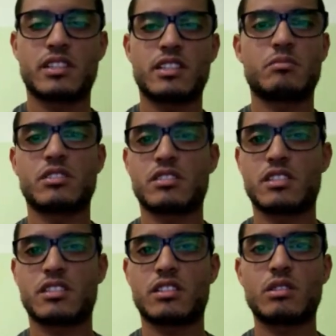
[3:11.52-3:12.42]
3 months
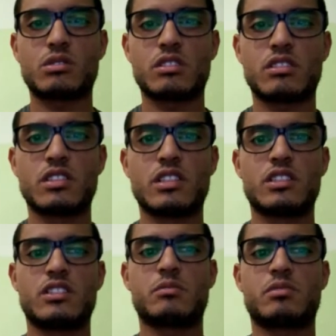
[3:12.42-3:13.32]
in total
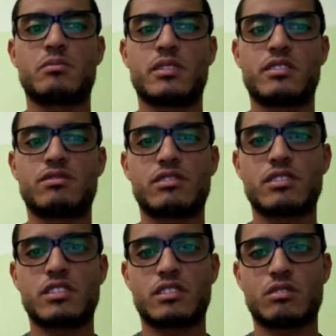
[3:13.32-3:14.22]
to prepare
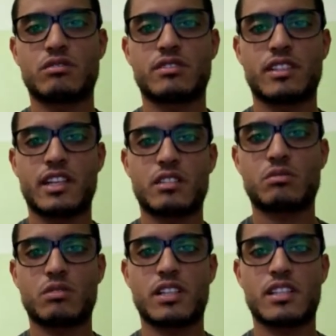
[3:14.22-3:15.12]
for the TOEFL
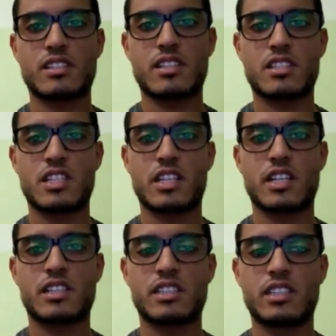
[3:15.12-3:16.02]
as well as the
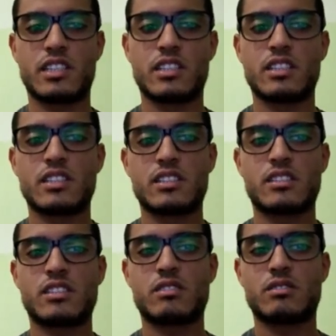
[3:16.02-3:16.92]
GRE.
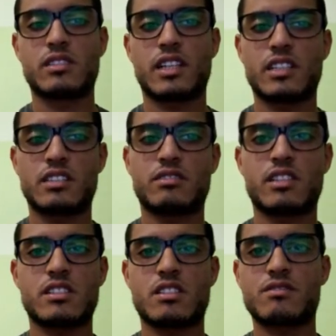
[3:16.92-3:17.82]
So I
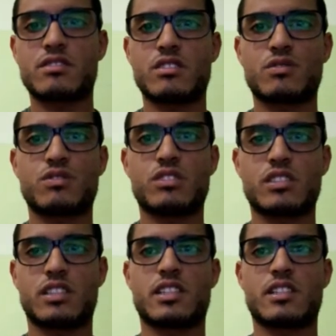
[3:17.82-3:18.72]
devised the first
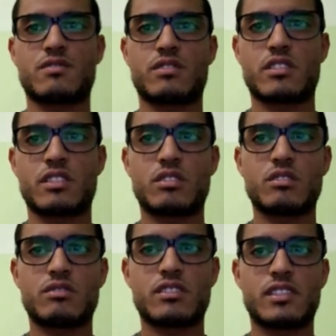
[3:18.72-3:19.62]
40 days for the
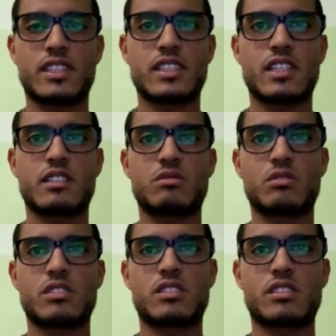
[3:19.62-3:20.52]
TOEFL, and that
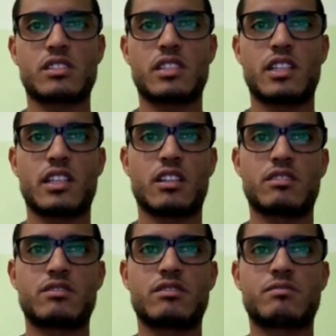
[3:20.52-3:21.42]
was
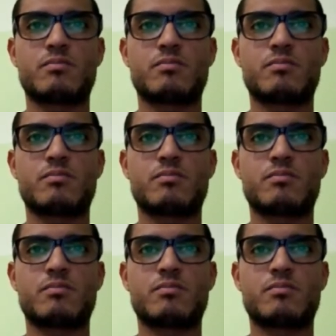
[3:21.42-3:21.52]
enough.